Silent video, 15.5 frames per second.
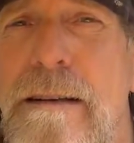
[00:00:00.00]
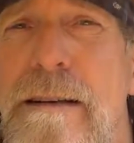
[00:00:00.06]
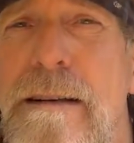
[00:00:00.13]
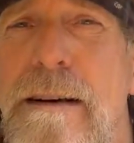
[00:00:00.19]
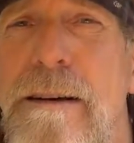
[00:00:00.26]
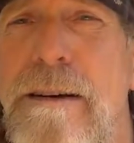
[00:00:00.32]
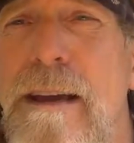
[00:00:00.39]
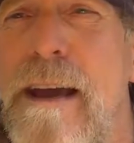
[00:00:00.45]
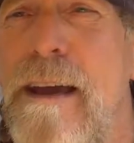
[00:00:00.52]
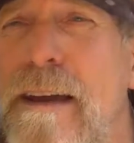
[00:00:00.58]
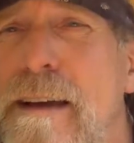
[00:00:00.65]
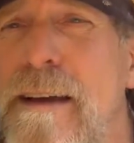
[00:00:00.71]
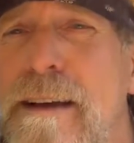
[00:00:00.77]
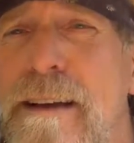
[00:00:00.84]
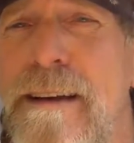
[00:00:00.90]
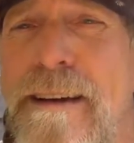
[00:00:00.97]
Okay,
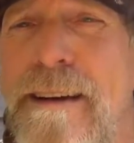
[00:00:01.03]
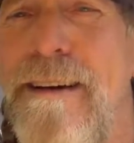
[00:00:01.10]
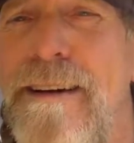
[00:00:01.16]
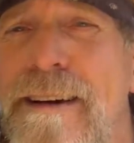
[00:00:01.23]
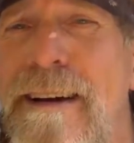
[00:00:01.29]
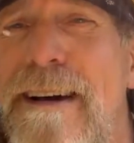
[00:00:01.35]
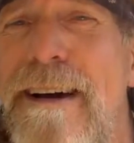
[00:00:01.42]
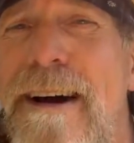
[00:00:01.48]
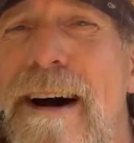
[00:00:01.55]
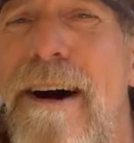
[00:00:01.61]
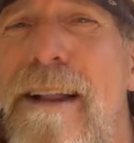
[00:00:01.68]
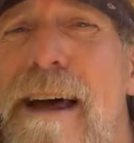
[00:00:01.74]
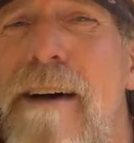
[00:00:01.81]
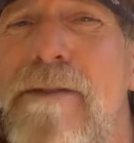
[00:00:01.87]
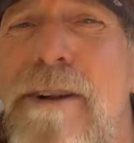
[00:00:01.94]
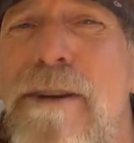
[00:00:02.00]
all
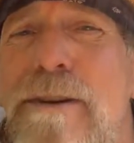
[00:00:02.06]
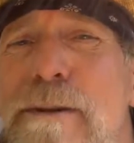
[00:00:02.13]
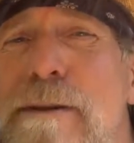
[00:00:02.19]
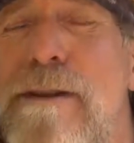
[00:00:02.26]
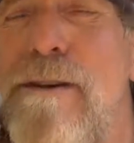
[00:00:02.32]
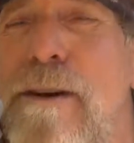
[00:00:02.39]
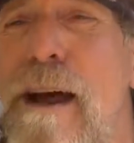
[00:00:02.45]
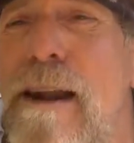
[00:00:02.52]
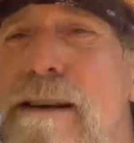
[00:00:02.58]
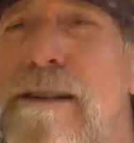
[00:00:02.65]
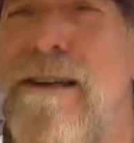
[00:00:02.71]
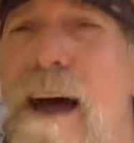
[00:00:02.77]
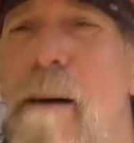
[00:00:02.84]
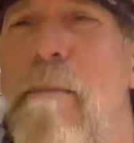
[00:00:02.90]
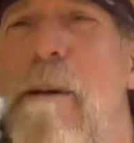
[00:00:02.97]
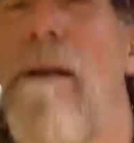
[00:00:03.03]
I have to do is learn how to stop it.